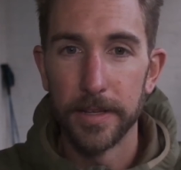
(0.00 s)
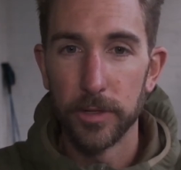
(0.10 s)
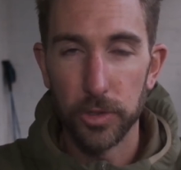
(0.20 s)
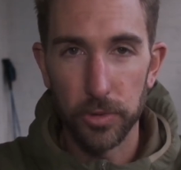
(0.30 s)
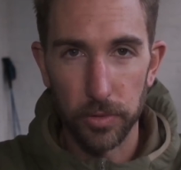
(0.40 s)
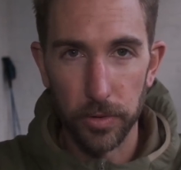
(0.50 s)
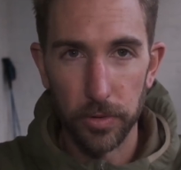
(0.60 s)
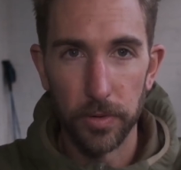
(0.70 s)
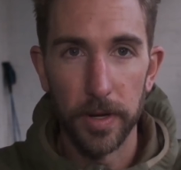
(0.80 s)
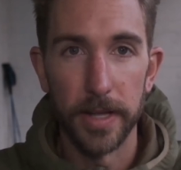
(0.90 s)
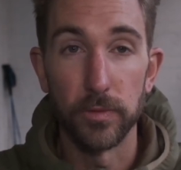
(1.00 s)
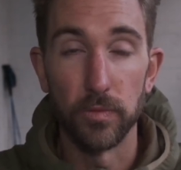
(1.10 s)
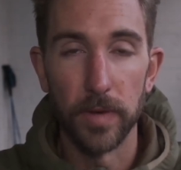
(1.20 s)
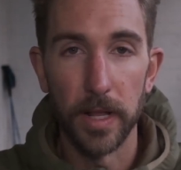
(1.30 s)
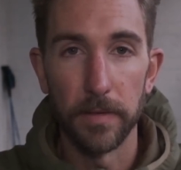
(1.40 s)
true, it's
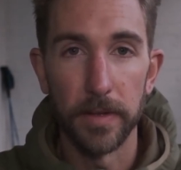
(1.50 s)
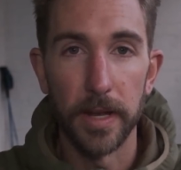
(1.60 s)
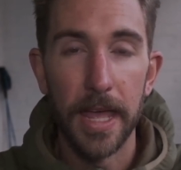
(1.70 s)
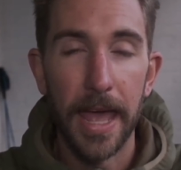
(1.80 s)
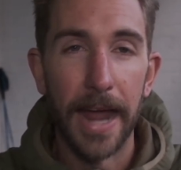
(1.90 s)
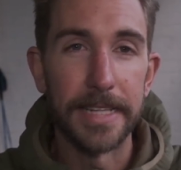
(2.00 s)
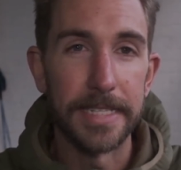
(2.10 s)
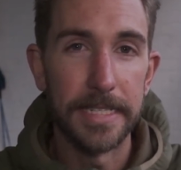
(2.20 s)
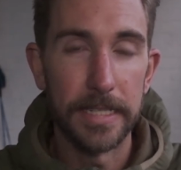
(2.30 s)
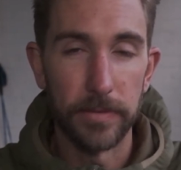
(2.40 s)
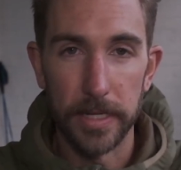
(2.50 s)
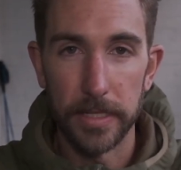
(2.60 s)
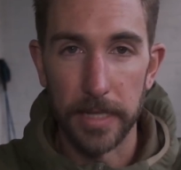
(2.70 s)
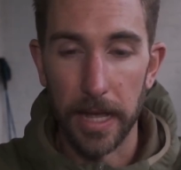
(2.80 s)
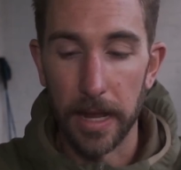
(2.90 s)
relevant, and it's easy to
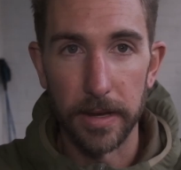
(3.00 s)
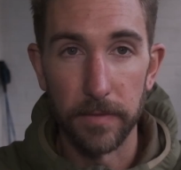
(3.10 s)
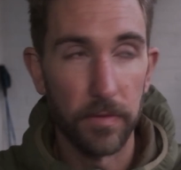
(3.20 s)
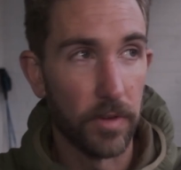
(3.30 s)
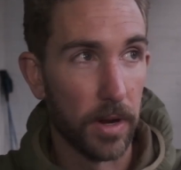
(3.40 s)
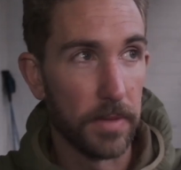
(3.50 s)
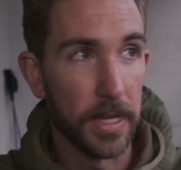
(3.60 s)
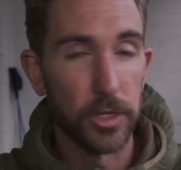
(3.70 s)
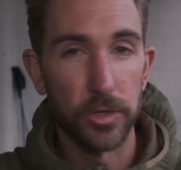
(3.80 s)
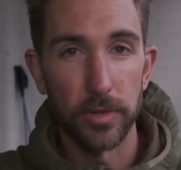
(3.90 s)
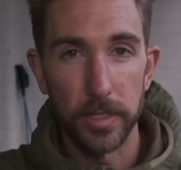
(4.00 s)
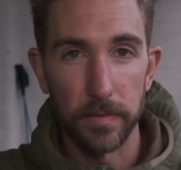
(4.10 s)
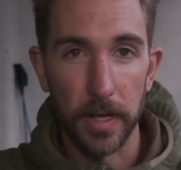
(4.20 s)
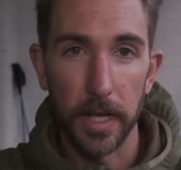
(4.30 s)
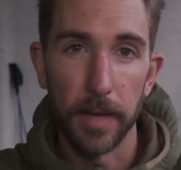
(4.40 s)
understand if you've got a big endurance
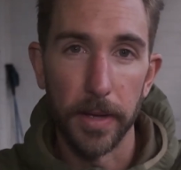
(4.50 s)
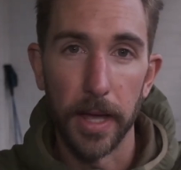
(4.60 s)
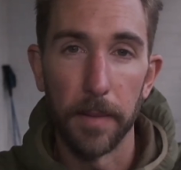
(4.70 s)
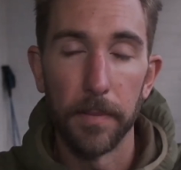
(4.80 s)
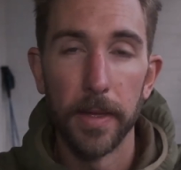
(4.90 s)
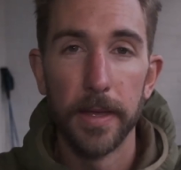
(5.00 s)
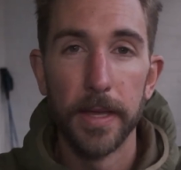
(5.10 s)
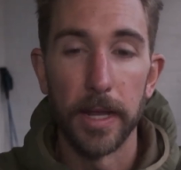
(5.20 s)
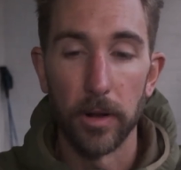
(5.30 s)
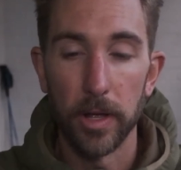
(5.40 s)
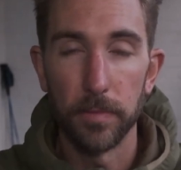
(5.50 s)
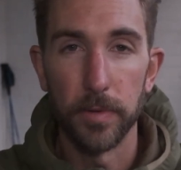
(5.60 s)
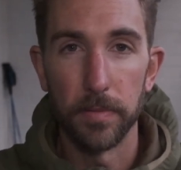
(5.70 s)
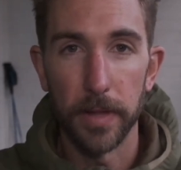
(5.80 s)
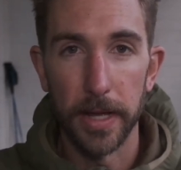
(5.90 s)
event coming up. It'll help
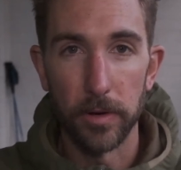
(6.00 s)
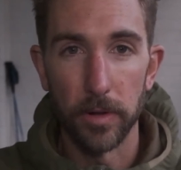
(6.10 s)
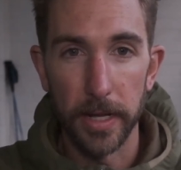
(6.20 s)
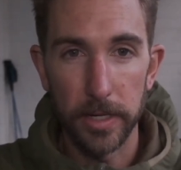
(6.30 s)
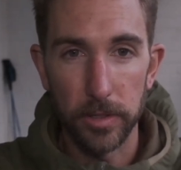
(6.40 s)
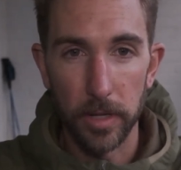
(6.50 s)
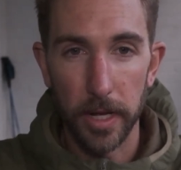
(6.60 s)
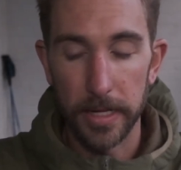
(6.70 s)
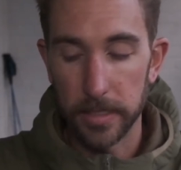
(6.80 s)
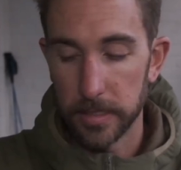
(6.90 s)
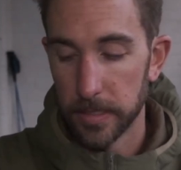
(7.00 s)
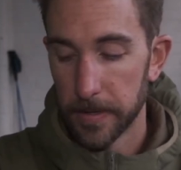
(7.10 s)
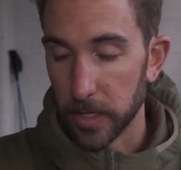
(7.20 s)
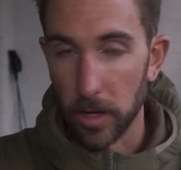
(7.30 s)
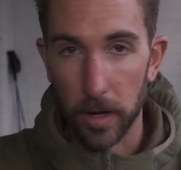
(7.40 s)
you plan your electrolytes,
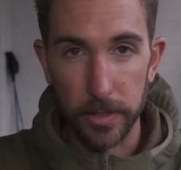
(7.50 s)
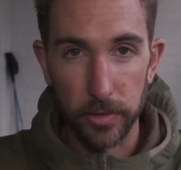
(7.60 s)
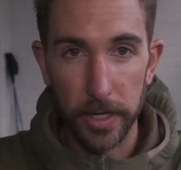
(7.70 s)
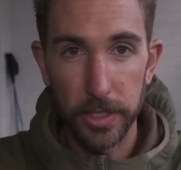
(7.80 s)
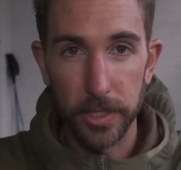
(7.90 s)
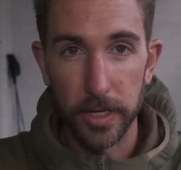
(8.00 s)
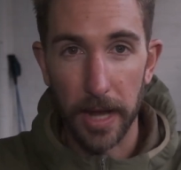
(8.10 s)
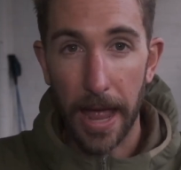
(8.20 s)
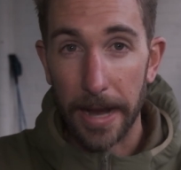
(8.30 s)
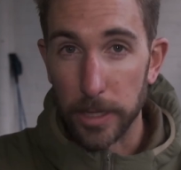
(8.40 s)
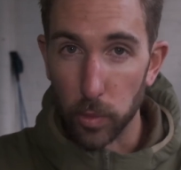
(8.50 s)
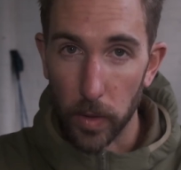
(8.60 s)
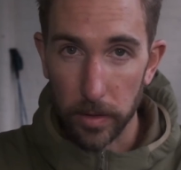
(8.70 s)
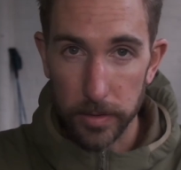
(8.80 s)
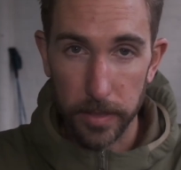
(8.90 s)
your hydration, and as
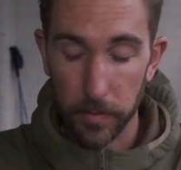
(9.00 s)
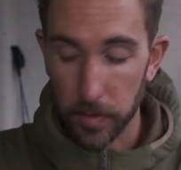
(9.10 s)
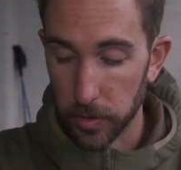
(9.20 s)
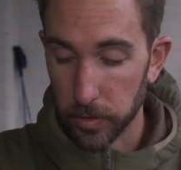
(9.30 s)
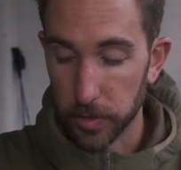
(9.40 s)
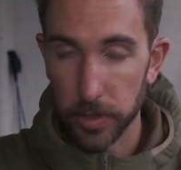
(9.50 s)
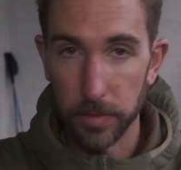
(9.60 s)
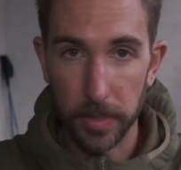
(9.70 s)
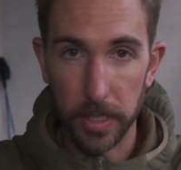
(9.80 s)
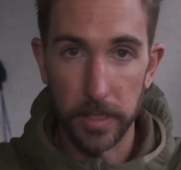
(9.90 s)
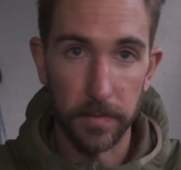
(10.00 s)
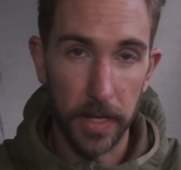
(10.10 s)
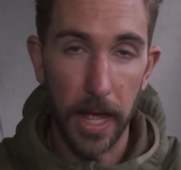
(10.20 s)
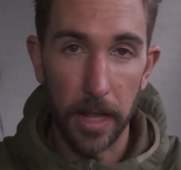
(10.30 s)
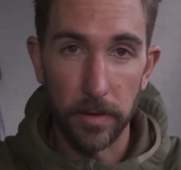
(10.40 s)
well some of your nutrition because of the
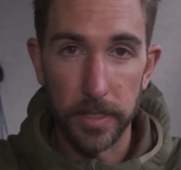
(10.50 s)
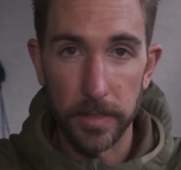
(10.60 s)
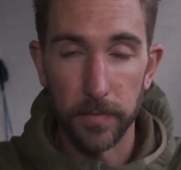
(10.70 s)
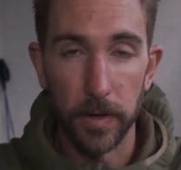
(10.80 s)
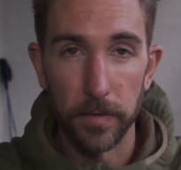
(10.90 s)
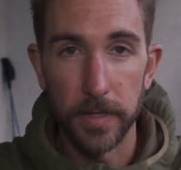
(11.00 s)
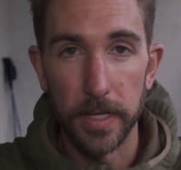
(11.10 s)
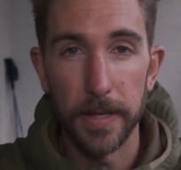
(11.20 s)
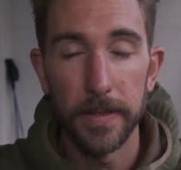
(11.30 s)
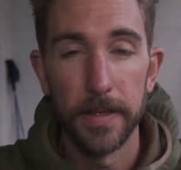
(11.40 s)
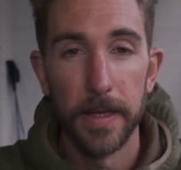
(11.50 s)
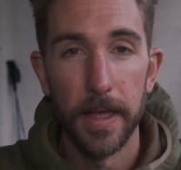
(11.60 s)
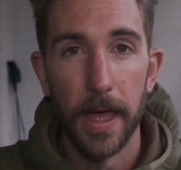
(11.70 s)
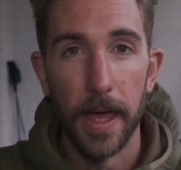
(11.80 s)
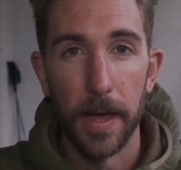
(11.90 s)
calories involved here,
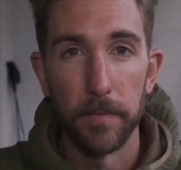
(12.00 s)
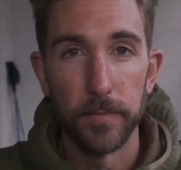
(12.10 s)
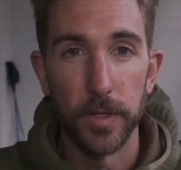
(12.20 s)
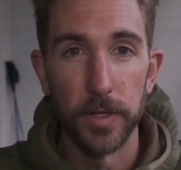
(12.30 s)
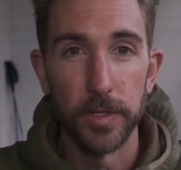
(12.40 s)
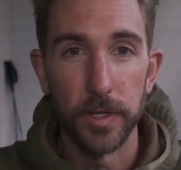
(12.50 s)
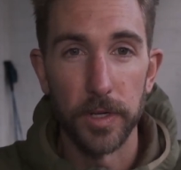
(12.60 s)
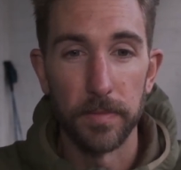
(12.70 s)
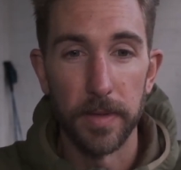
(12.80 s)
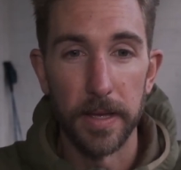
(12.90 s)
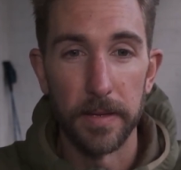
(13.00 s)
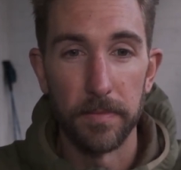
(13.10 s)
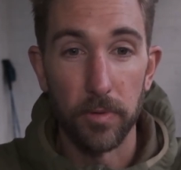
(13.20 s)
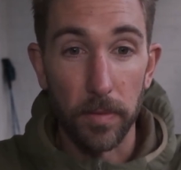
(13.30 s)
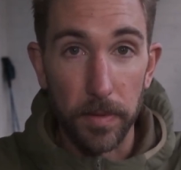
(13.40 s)
so that you can be
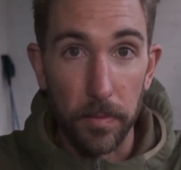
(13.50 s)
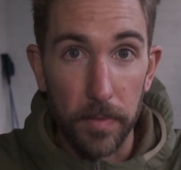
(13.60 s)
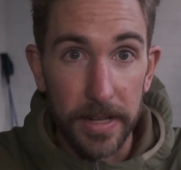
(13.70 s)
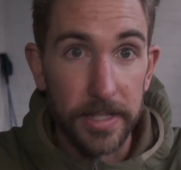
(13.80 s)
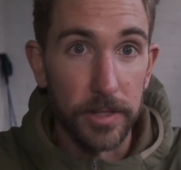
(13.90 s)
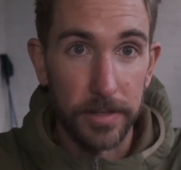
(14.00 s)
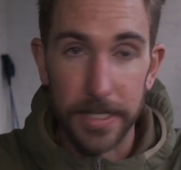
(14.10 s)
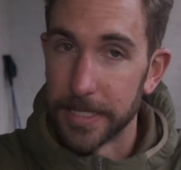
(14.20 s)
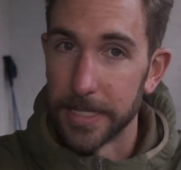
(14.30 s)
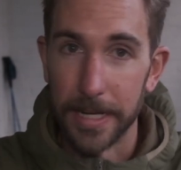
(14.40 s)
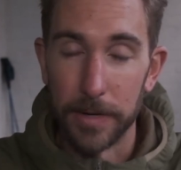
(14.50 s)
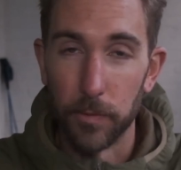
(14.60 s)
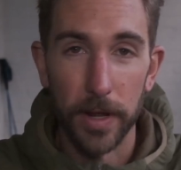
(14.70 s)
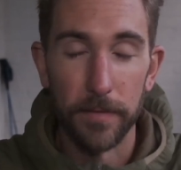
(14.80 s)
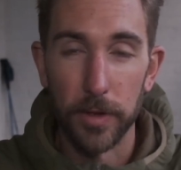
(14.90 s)
properly prepared to succeed in
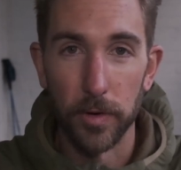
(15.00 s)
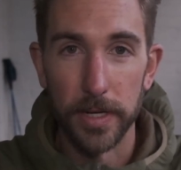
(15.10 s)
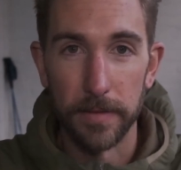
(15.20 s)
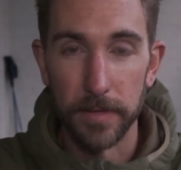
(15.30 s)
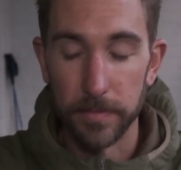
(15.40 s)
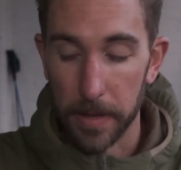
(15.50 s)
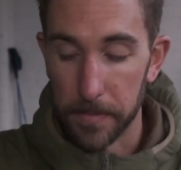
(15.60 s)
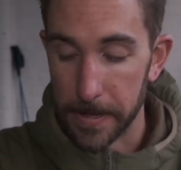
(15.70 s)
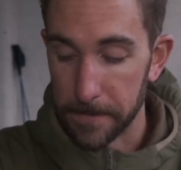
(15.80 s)
whatever your endeavours may be.